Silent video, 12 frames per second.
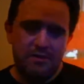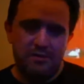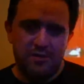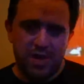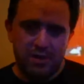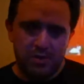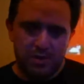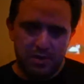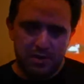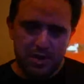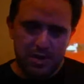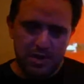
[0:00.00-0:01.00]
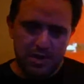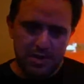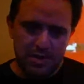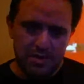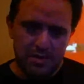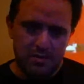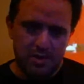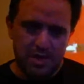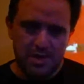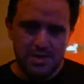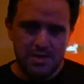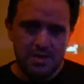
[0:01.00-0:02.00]
fight with their cunnings and their
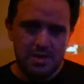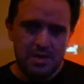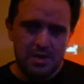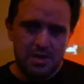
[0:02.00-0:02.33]
wits.